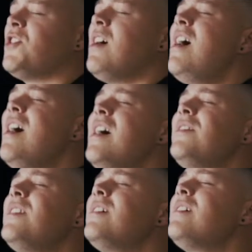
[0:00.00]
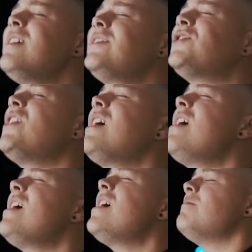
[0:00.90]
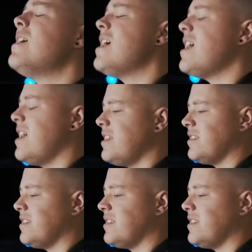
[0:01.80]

on the sunrise